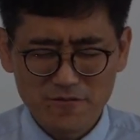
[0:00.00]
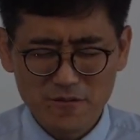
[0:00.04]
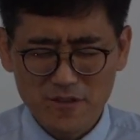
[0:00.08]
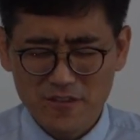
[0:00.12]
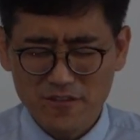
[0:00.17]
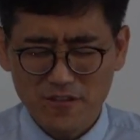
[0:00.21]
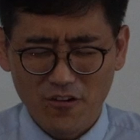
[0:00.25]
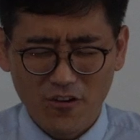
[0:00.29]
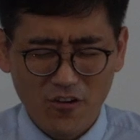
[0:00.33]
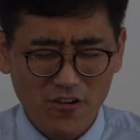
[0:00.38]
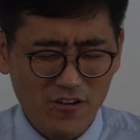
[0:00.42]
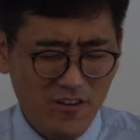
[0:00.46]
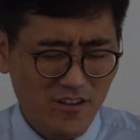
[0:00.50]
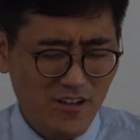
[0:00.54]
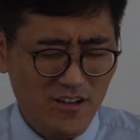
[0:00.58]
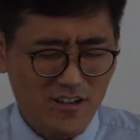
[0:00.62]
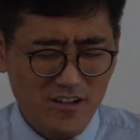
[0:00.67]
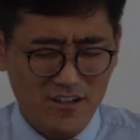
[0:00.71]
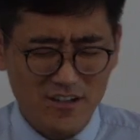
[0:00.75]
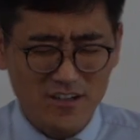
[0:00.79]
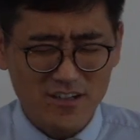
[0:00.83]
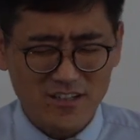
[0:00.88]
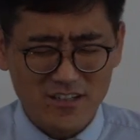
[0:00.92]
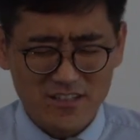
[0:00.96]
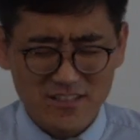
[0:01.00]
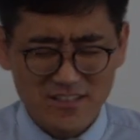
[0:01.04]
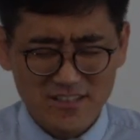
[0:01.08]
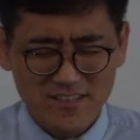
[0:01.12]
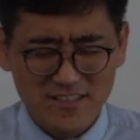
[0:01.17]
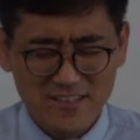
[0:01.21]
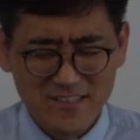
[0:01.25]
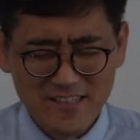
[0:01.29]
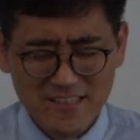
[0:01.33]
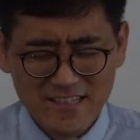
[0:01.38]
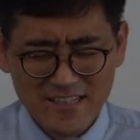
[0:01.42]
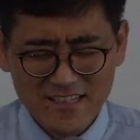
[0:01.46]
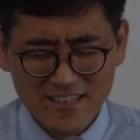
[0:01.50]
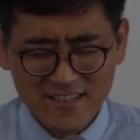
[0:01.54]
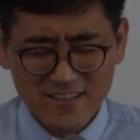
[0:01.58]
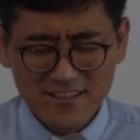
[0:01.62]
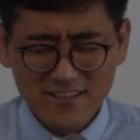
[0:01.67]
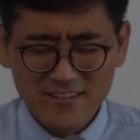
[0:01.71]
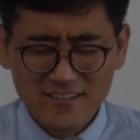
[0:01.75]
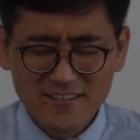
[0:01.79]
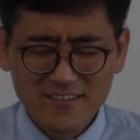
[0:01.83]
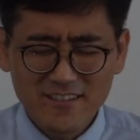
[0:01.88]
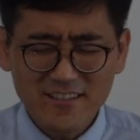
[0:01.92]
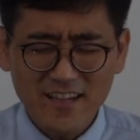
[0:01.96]
with all our hearts
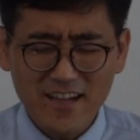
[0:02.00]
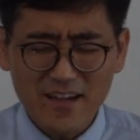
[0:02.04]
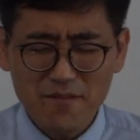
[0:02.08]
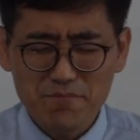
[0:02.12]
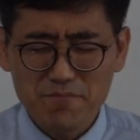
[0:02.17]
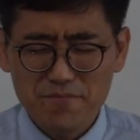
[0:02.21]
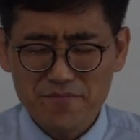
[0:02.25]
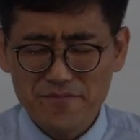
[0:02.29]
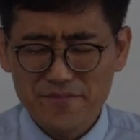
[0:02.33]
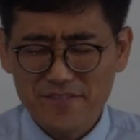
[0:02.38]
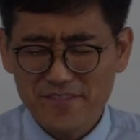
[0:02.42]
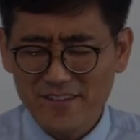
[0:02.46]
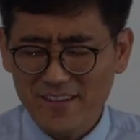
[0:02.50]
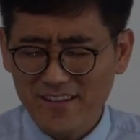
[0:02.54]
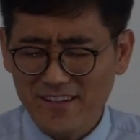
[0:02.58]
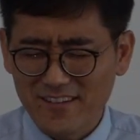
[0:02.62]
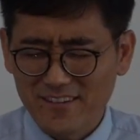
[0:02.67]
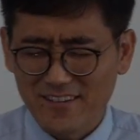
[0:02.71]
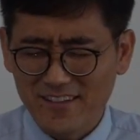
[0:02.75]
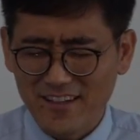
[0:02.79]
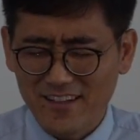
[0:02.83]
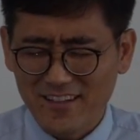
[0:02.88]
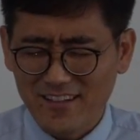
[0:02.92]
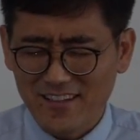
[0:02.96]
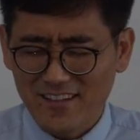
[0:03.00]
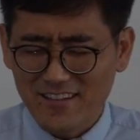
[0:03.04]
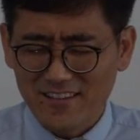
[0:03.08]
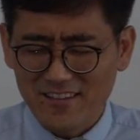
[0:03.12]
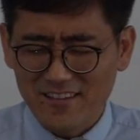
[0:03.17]
the depth and